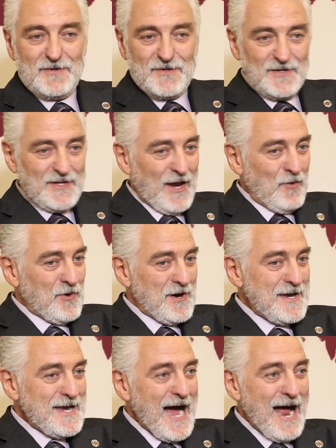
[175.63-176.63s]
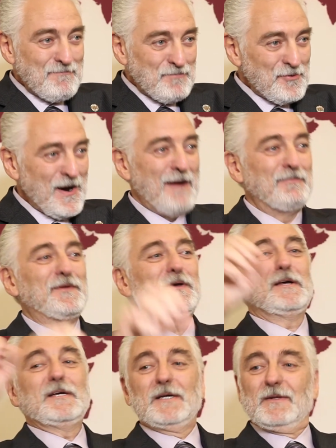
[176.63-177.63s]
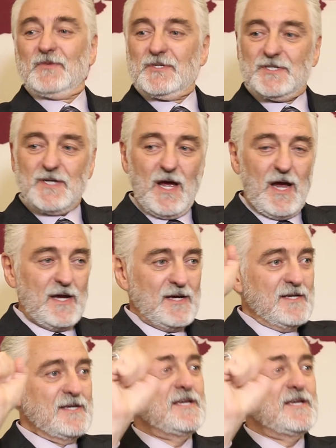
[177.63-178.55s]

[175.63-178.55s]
They were not prepped. Say,